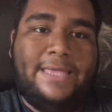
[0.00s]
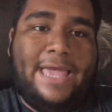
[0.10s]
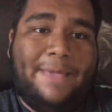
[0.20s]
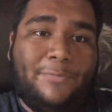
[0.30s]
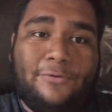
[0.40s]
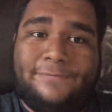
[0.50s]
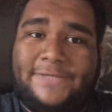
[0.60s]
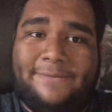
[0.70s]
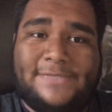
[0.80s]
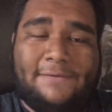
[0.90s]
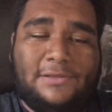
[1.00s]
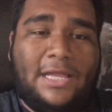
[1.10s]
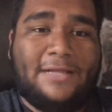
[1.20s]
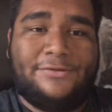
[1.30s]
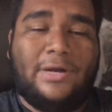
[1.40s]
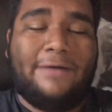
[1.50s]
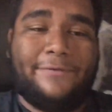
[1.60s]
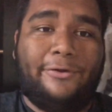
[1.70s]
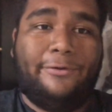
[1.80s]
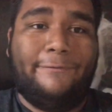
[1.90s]
and both teams have a lot to
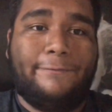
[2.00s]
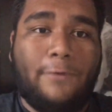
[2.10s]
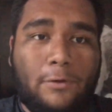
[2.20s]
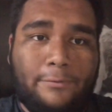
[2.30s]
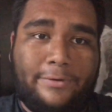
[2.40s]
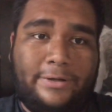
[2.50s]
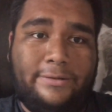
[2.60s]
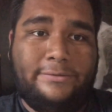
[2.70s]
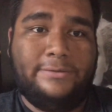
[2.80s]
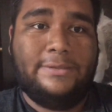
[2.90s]
offer going forward.